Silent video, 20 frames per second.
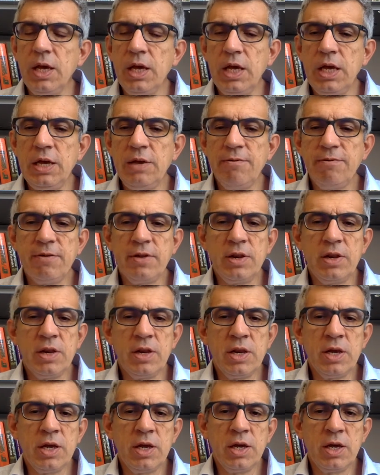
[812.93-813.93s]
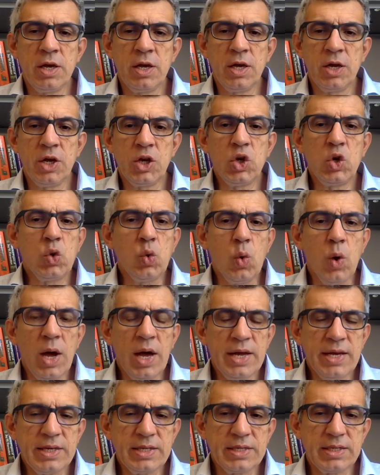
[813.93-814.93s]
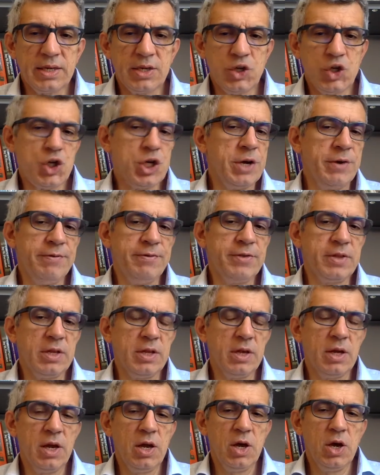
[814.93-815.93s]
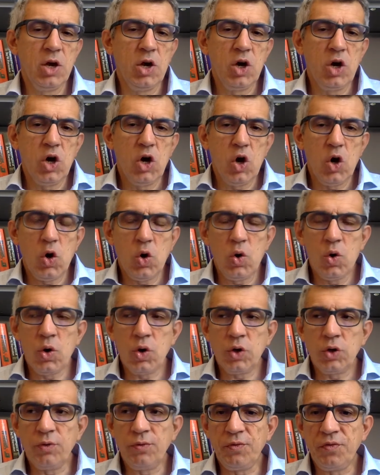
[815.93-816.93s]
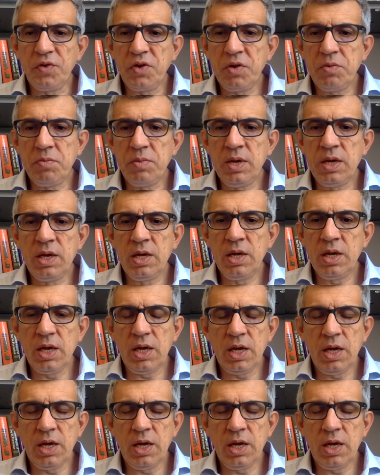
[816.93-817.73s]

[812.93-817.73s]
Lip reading: even twice a shift, or to feed me